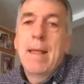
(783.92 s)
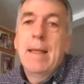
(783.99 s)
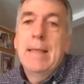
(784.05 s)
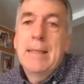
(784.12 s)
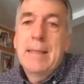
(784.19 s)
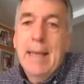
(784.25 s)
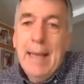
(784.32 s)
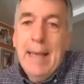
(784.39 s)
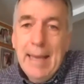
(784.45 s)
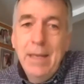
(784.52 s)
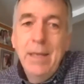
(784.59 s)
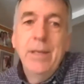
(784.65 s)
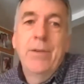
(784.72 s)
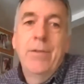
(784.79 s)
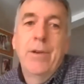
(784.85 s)
is to
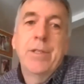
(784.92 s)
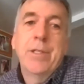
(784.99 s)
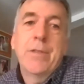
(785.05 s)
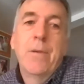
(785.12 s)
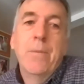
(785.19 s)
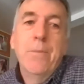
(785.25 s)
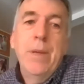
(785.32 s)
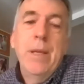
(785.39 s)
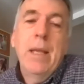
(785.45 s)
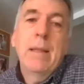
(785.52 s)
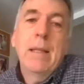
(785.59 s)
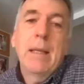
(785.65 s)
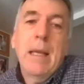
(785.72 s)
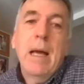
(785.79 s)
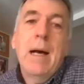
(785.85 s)
hinder us from being
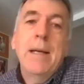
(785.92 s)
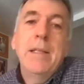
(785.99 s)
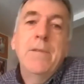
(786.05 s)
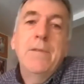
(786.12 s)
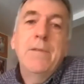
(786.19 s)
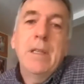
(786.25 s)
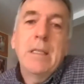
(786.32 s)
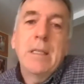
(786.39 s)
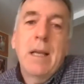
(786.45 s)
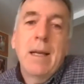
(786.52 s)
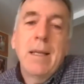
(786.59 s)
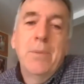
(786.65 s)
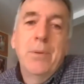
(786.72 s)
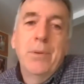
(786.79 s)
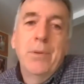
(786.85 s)
the kind of
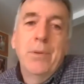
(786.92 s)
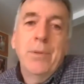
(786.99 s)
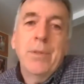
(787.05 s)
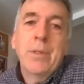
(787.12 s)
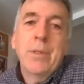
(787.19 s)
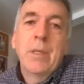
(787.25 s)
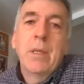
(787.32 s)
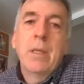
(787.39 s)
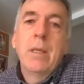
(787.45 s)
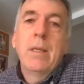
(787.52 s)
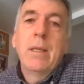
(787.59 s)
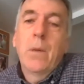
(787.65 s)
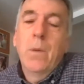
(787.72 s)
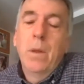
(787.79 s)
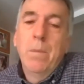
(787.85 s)
disciples
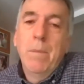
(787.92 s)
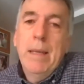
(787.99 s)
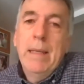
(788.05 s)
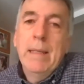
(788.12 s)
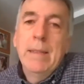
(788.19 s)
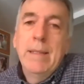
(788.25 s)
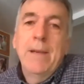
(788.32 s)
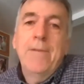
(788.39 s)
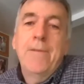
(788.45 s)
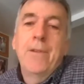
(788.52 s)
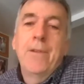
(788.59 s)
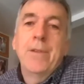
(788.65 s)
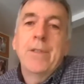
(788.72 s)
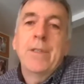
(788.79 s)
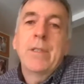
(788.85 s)
that will make a
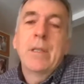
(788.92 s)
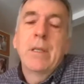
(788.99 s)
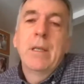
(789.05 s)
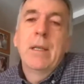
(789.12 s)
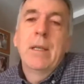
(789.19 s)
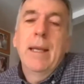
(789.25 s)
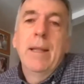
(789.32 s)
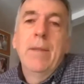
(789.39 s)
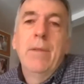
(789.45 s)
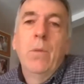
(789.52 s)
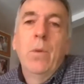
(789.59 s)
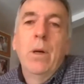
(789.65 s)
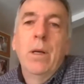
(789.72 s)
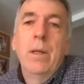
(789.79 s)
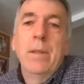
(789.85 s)
difference in the
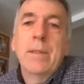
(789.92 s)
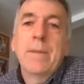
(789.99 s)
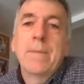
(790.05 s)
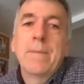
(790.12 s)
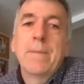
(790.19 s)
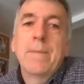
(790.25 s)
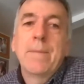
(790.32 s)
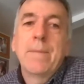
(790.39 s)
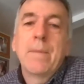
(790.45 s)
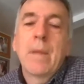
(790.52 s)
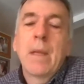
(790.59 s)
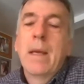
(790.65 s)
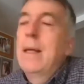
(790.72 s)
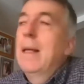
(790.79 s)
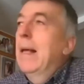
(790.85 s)
world.
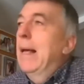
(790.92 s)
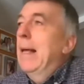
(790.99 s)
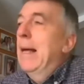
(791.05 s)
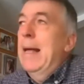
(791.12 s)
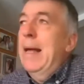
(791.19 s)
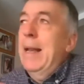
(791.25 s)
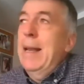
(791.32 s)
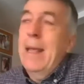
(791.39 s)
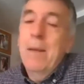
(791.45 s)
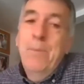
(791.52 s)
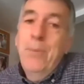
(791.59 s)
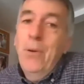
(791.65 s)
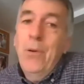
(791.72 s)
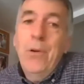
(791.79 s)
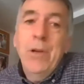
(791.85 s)
And he
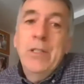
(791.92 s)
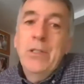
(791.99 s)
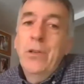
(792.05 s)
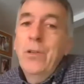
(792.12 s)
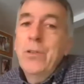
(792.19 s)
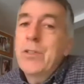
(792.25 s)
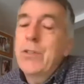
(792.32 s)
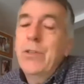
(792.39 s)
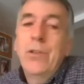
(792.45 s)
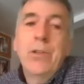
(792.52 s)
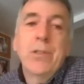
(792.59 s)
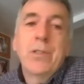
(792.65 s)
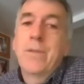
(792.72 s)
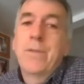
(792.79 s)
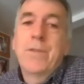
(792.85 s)
employs all
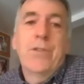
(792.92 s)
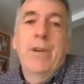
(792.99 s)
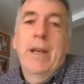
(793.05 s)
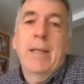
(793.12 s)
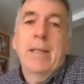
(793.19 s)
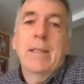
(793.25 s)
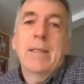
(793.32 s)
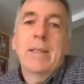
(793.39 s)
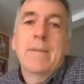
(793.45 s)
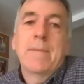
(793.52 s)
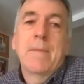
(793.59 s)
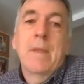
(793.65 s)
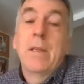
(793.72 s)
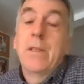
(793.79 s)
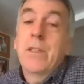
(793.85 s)
sorts of tricks.
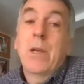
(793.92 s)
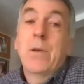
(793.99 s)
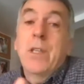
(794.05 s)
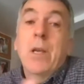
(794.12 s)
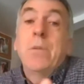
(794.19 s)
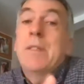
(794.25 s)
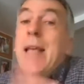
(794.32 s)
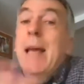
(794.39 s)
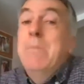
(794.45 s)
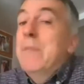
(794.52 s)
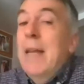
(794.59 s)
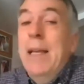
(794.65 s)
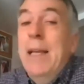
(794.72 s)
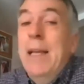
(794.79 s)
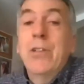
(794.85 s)
So, so
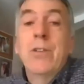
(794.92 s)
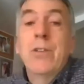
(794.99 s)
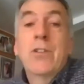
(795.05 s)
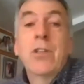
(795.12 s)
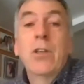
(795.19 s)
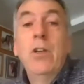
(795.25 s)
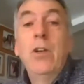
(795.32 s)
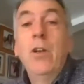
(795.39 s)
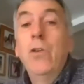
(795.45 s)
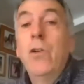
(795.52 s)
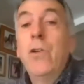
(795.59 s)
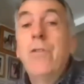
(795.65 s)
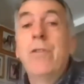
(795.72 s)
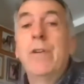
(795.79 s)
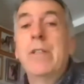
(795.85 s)
temptations to
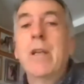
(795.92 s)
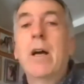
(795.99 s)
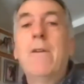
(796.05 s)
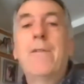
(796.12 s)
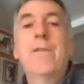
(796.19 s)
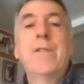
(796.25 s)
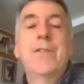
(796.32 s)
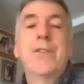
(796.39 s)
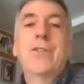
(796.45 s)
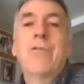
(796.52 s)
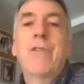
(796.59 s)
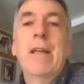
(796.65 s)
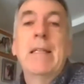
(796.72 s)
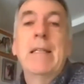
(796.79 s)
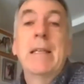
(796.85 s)
lure us off the
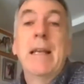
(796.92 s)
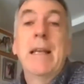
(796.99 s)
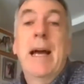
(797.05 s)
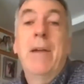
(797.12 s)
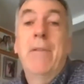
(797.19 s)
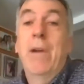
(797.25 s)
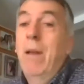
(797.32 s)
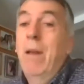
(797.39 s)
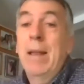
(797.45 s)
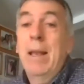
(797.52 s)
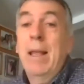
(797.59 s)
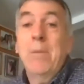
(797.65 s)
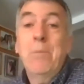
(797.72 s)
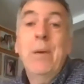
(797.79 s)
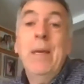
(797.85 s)
straight and narrow, like,
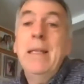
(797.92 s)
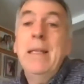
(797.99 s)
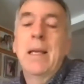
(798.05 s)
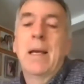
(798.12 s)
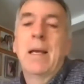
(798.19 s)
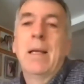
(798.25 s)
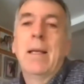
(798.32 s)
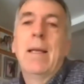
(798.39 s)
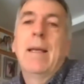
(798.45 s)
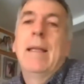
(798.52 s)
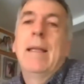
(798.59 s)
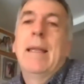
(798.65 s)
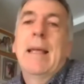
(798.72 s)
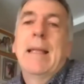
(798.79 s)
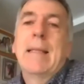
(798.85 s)
like Peter
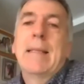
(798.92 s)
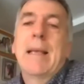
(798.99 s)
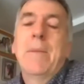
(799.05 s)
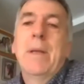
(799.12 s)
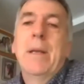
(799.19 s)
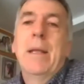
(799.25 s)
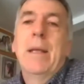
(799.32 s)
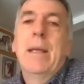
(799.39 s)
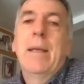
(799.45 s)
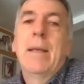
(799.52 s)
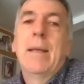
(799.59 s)
in Gethsemane,